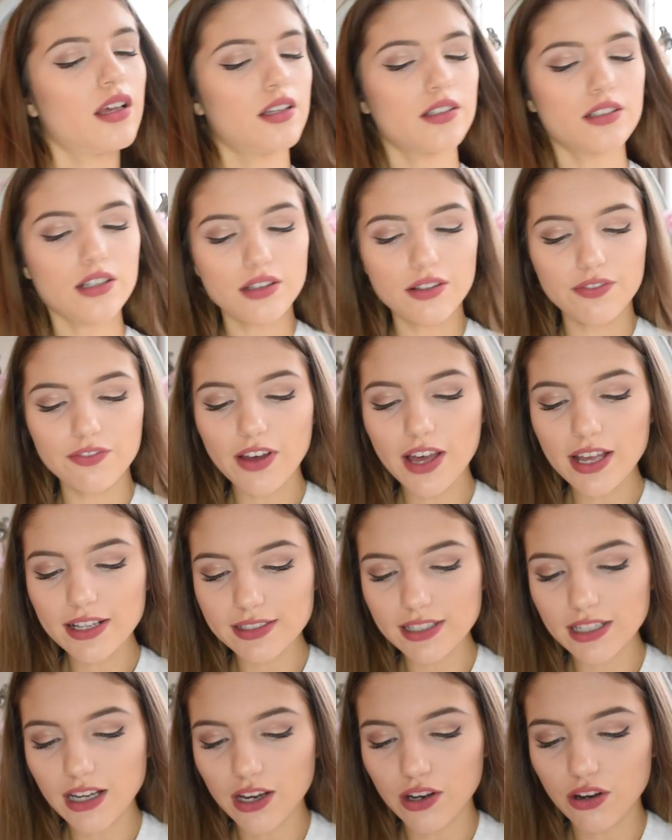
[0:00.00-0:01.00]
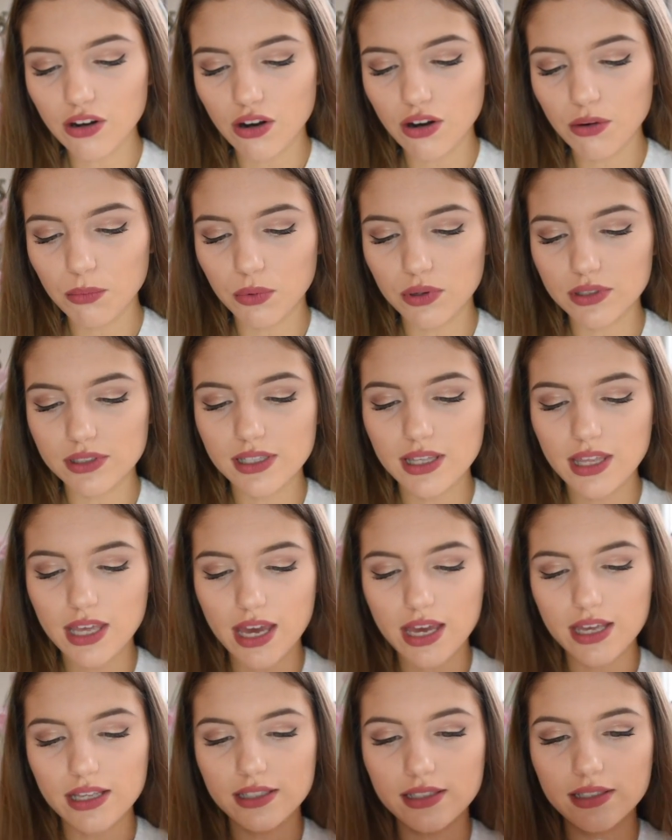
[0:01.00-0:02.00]
So the first thing I got was
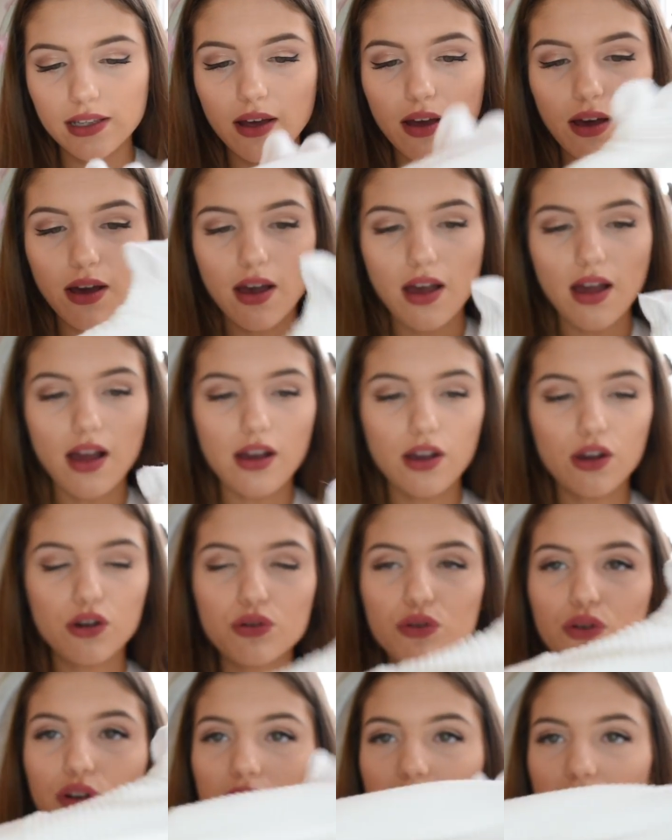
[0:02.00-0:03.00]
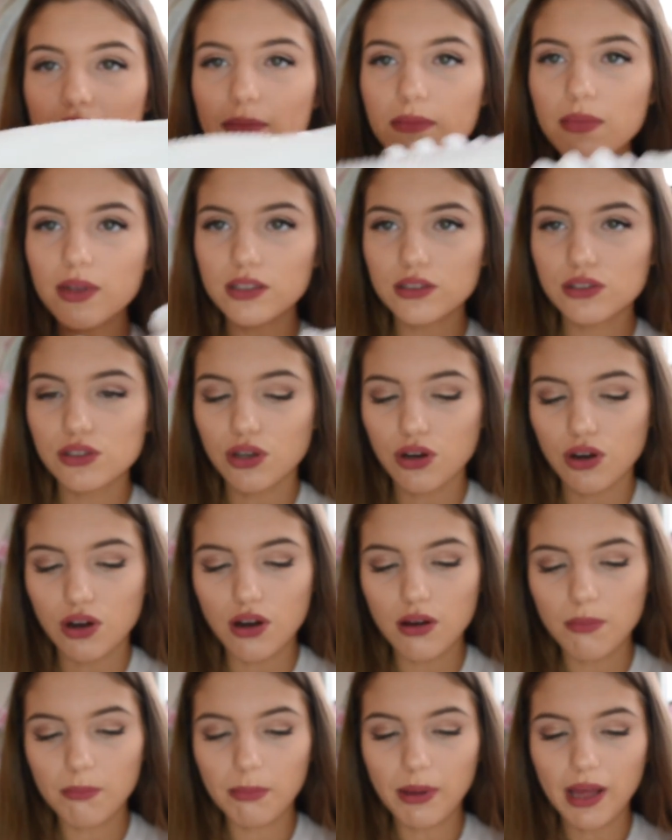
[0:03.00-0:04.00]
this cream
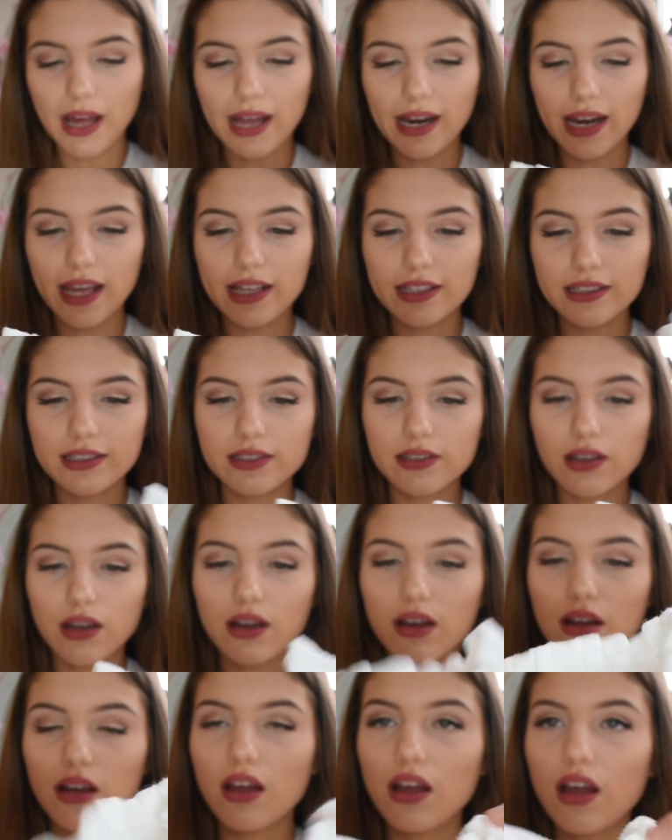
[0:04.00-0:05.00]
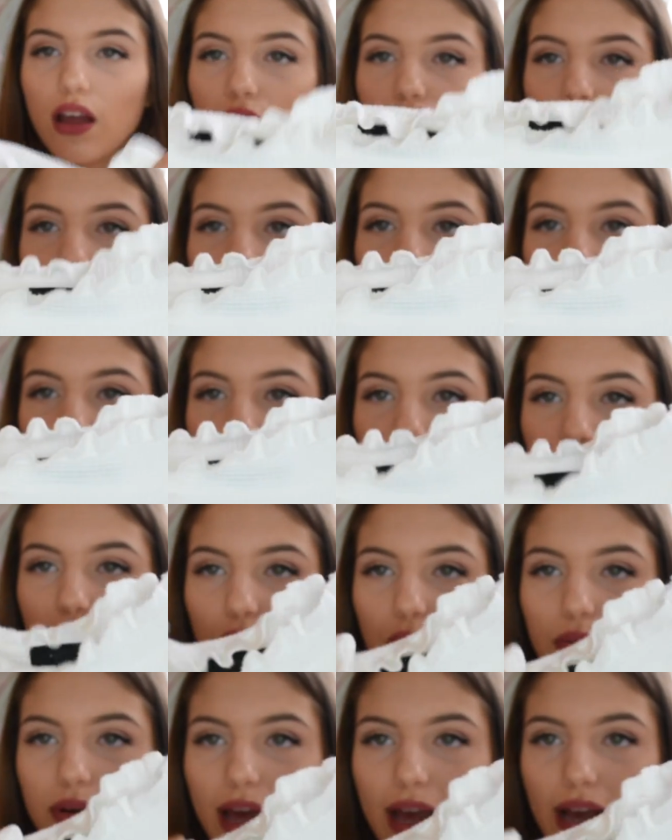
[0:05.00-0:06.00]
top, and it's like
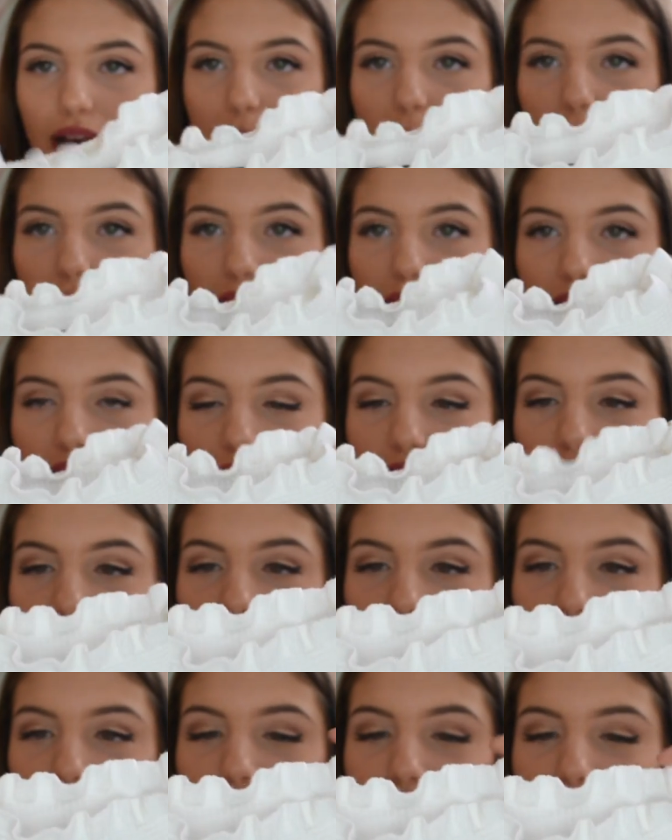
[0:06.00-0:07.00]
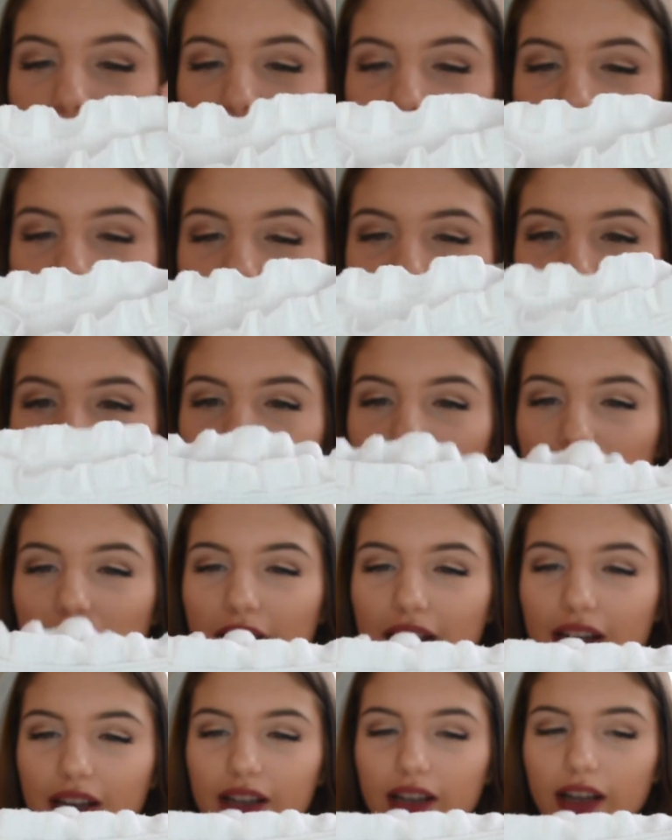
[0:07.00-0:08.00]
roll neck, but it's like a frilly roll
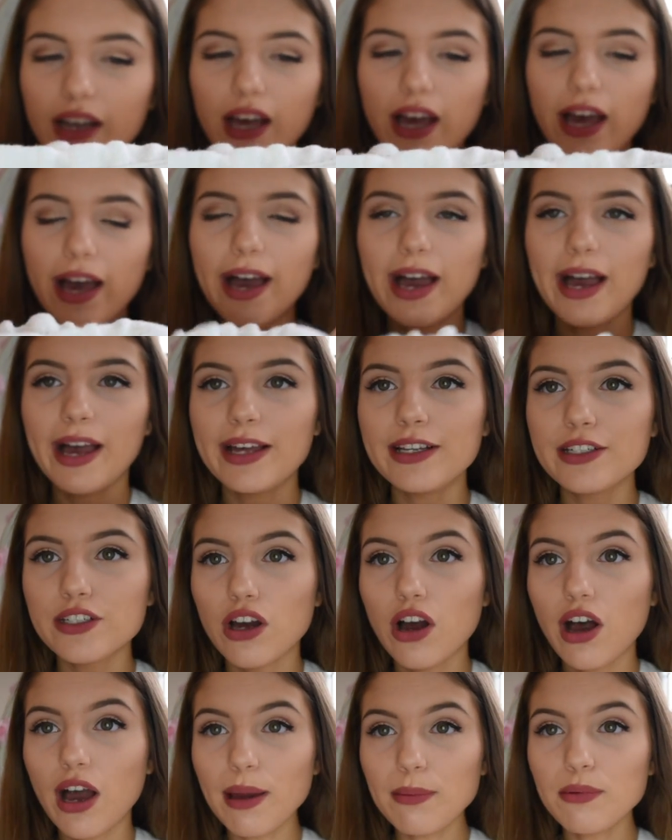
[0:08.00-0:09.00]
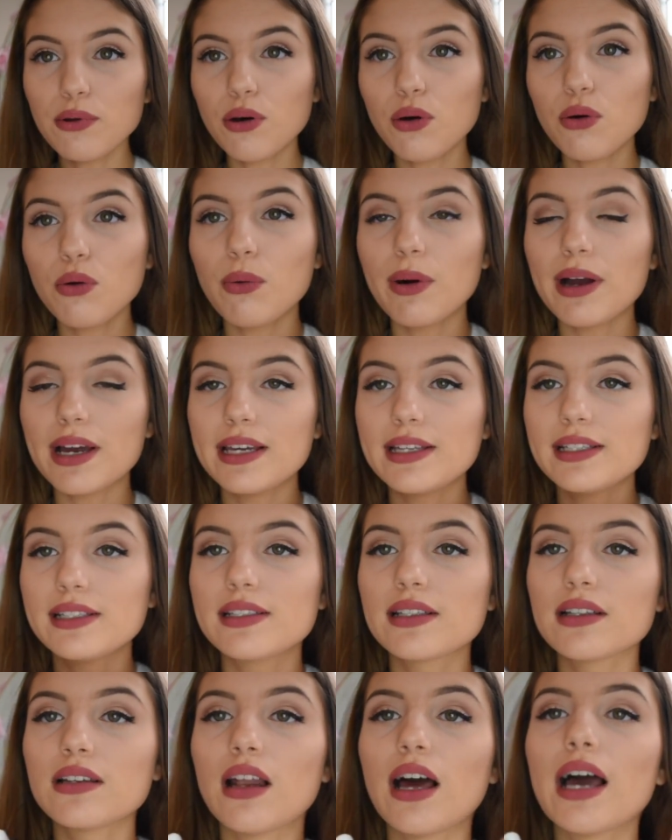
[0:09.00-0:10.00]
neck, and I'm not
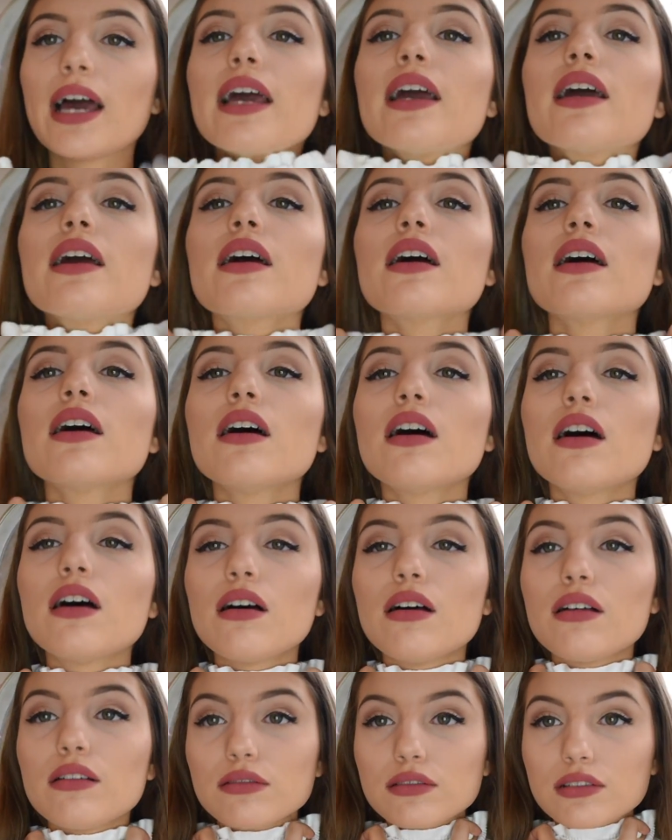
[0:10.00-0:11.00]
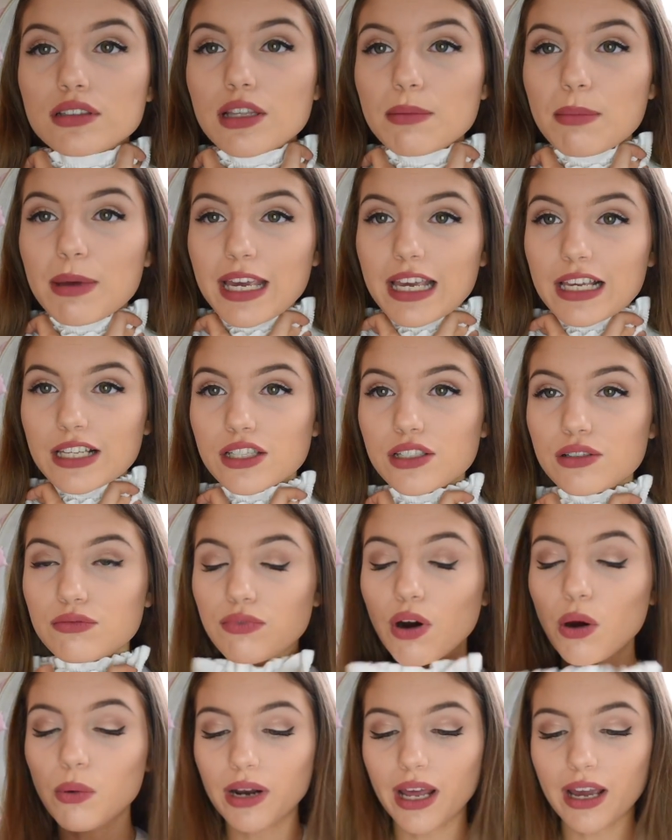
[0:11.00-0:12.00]
always like the biggest
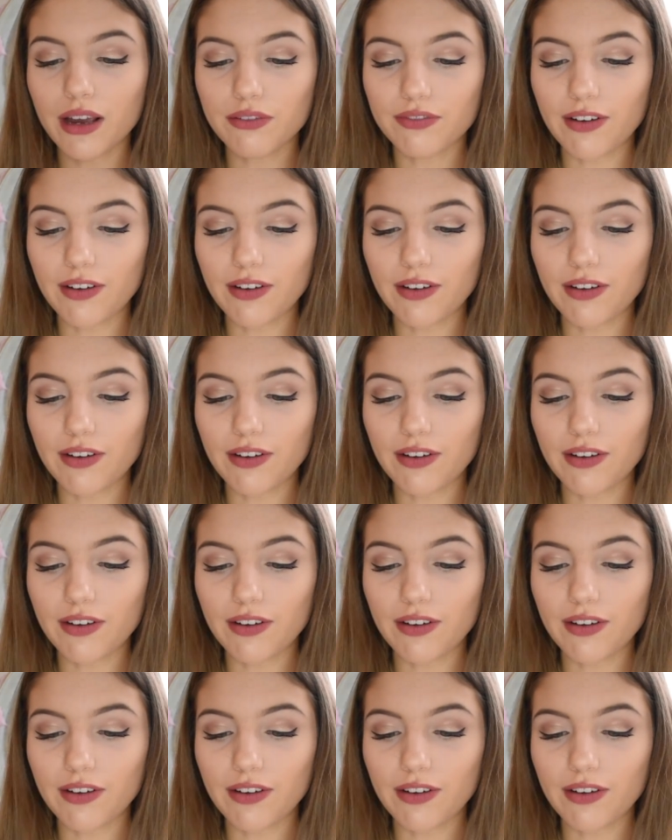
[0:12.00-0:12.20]
roll neck